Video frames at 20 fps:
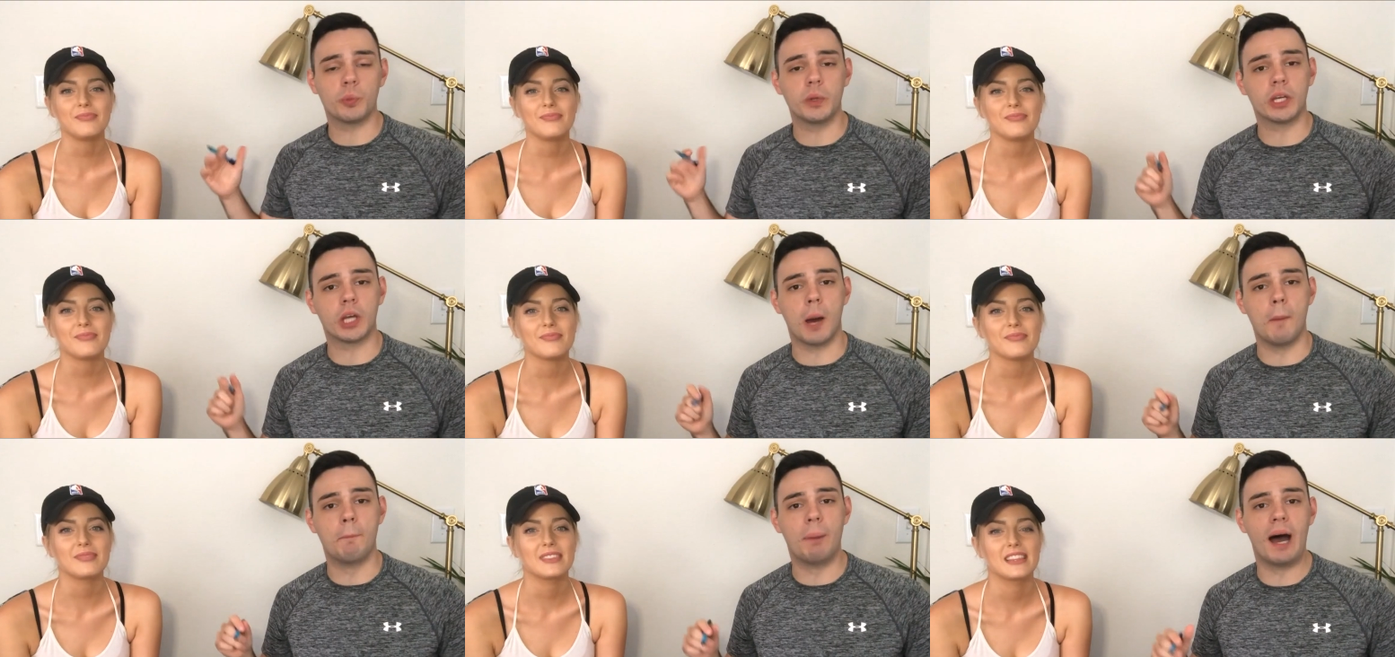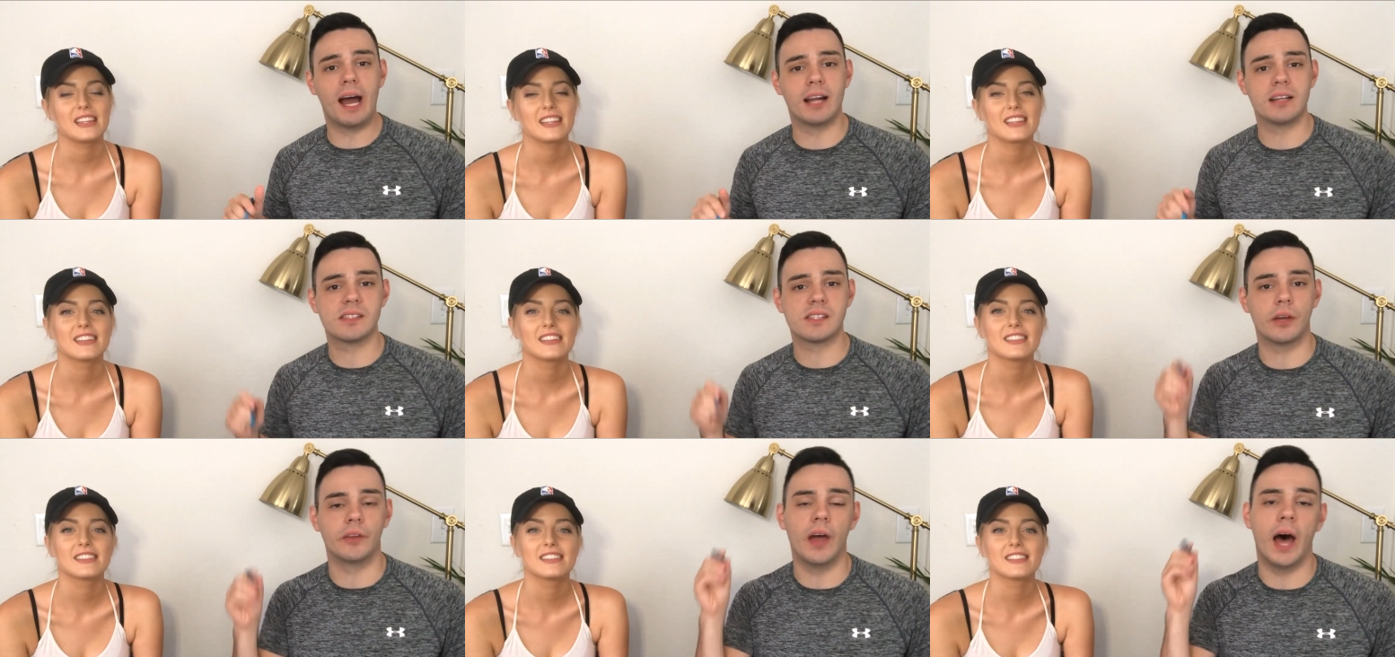Speaker 1: This week on Buy or
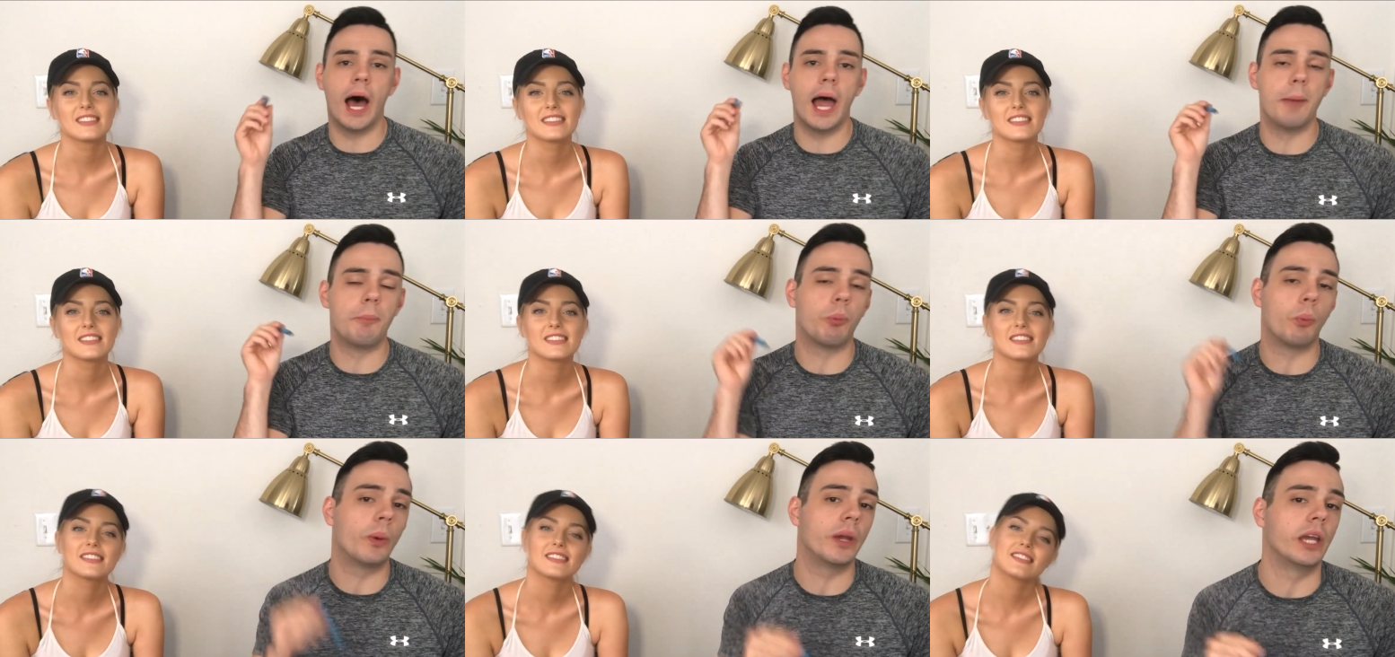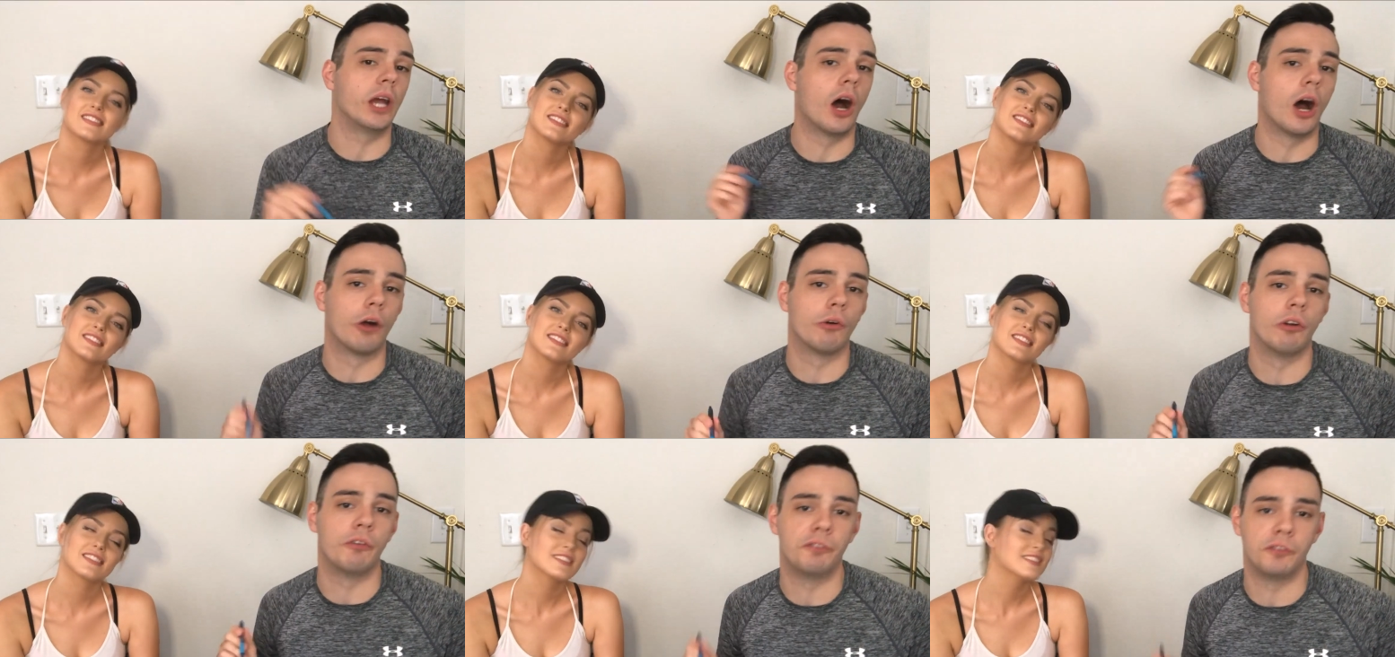Sell the Hype, we
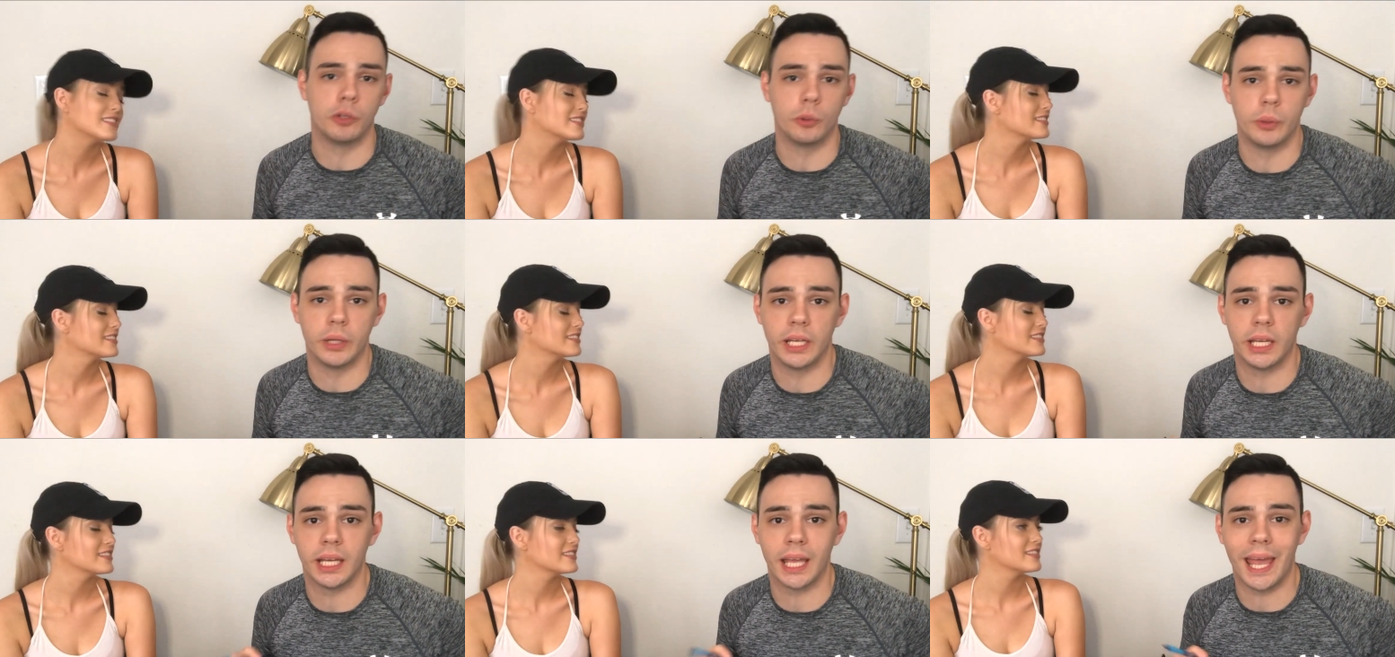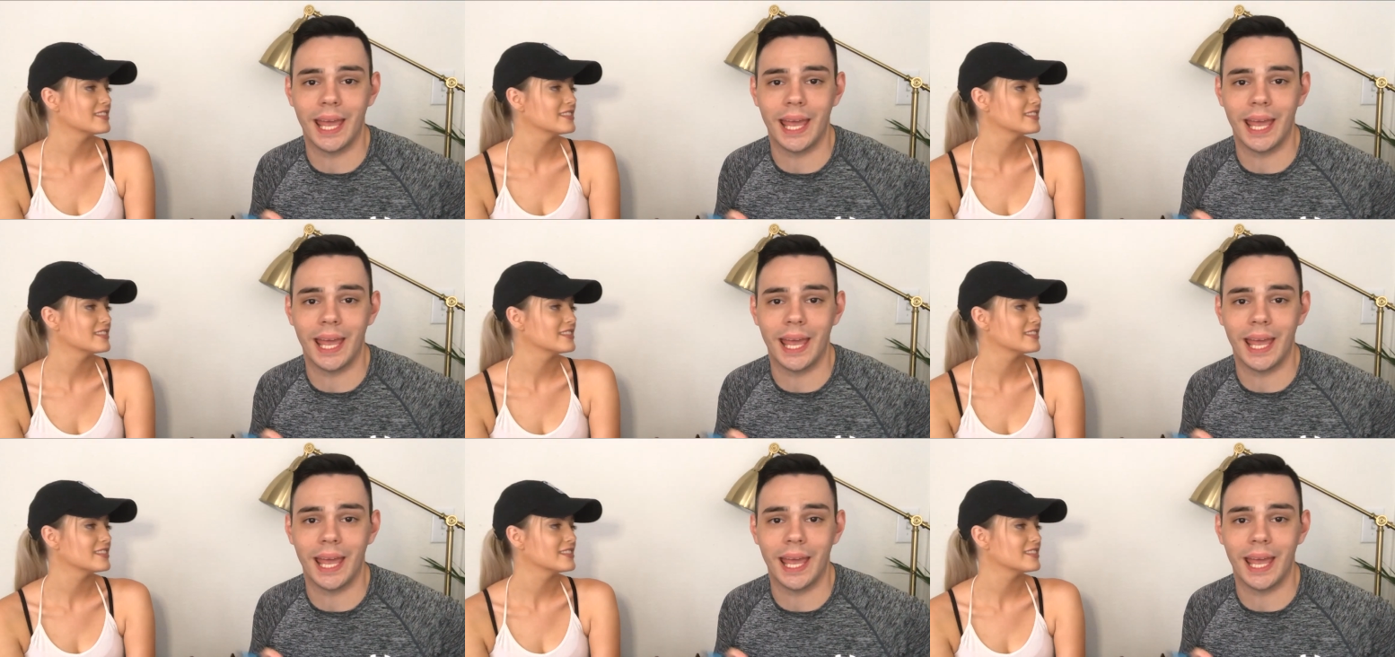are reviewing